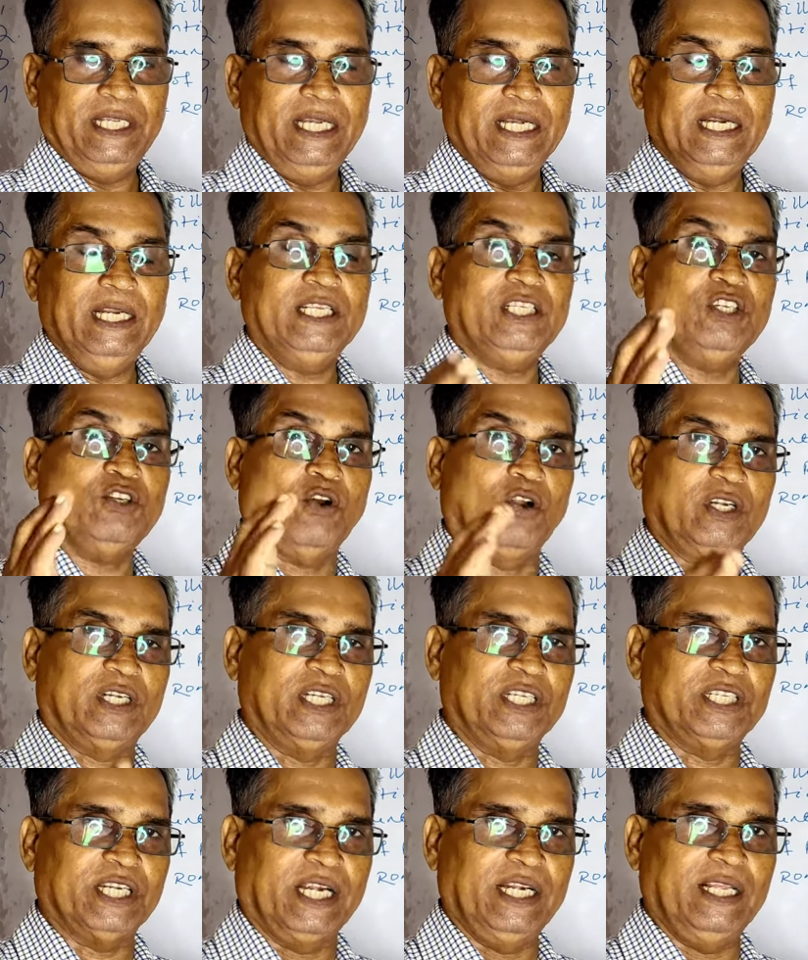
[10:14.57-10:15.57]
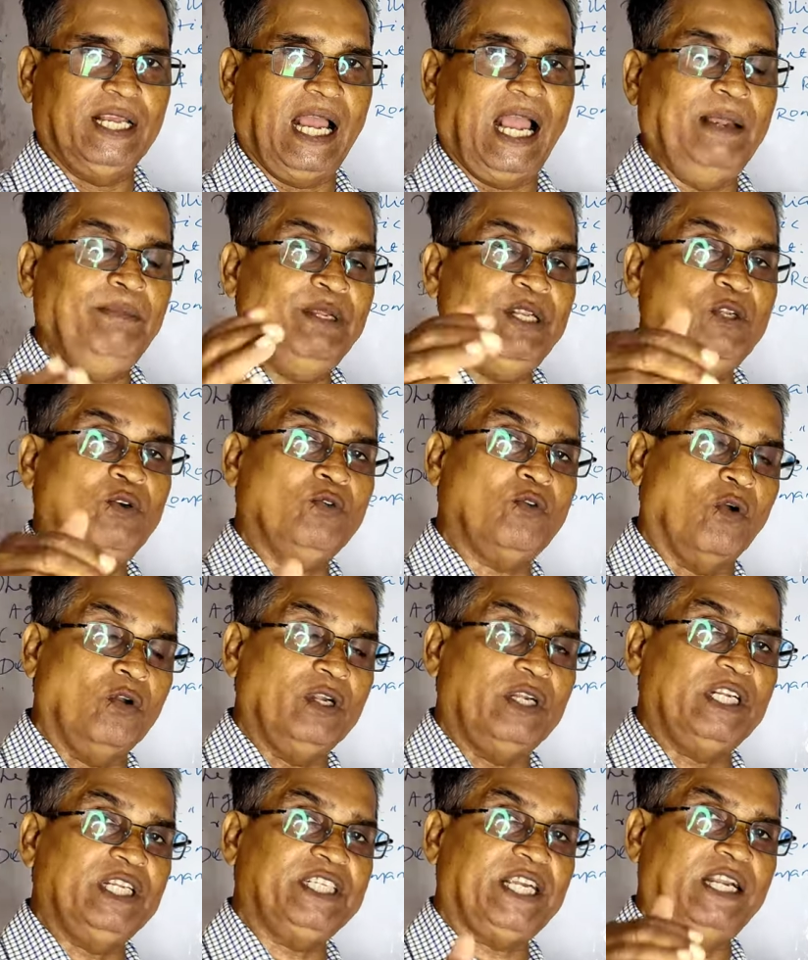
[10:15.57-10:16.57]
English countryside, I mean
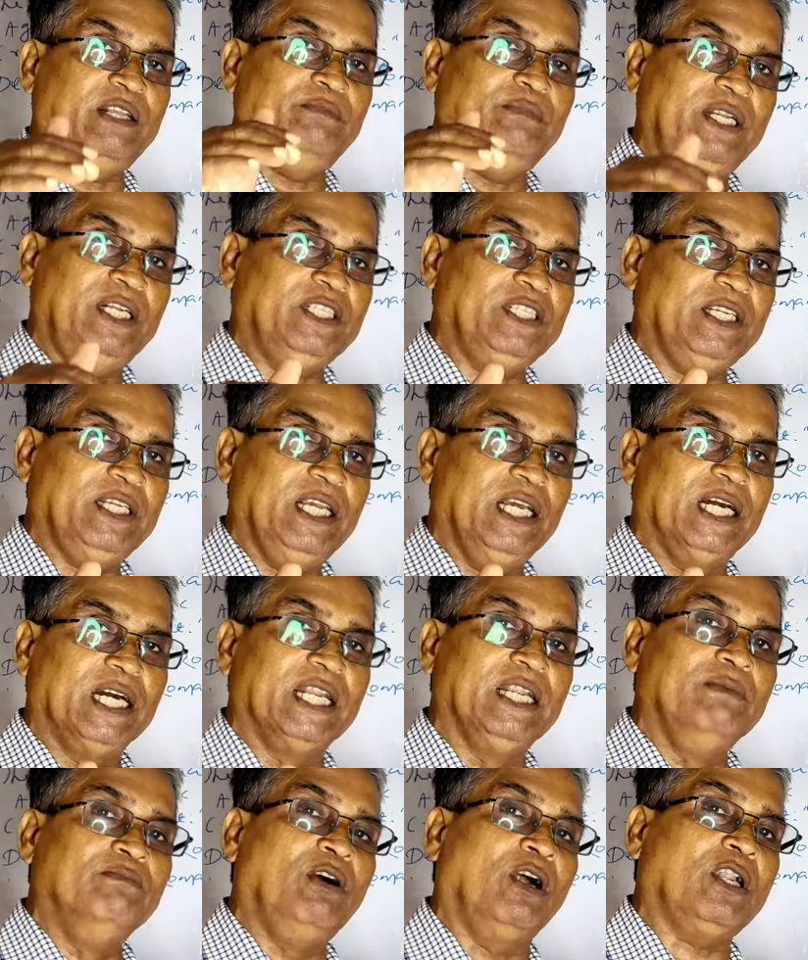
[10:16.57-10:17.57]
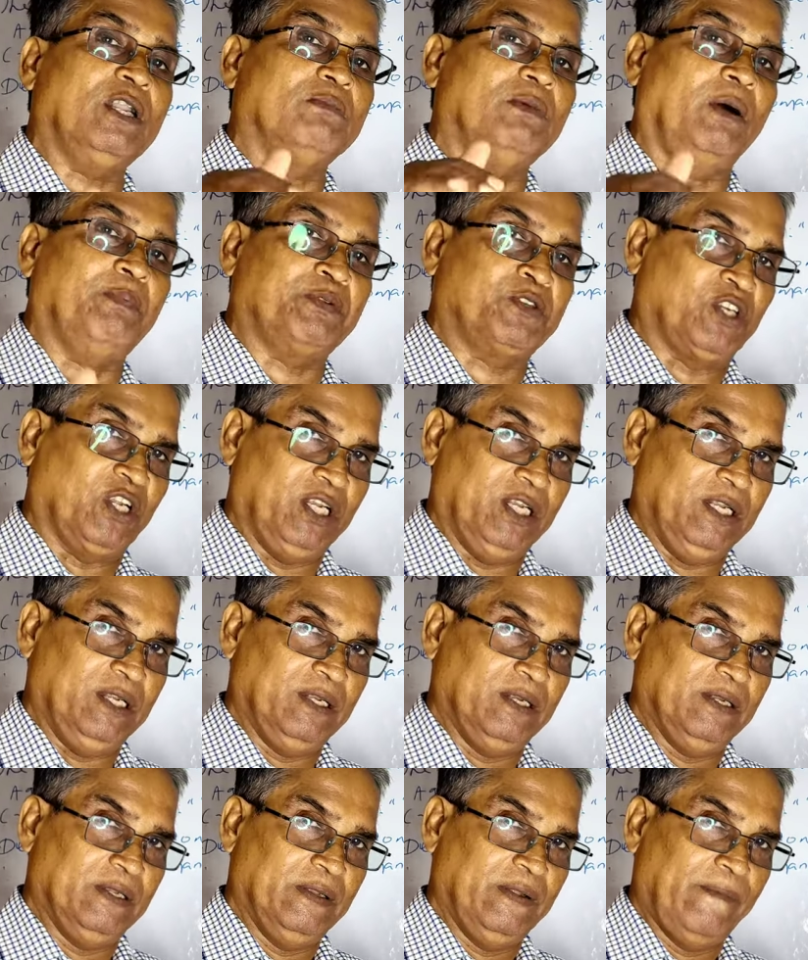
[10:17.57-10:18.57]
countryside means remote mofussil.